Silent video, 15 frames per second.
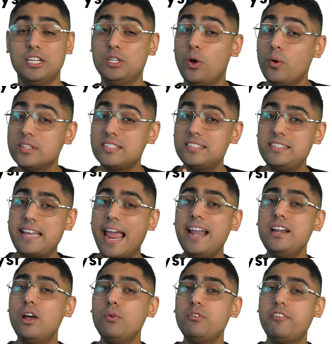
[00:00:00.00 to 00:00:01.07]
Now, a
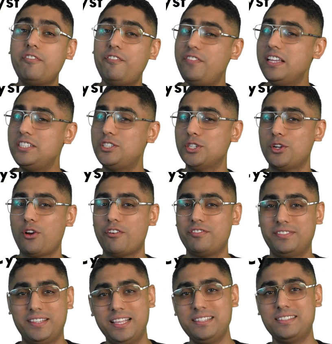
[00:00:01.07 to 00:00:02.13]
standout feature of
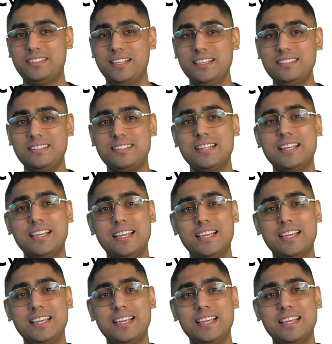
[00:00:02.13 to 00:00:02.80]
this cyst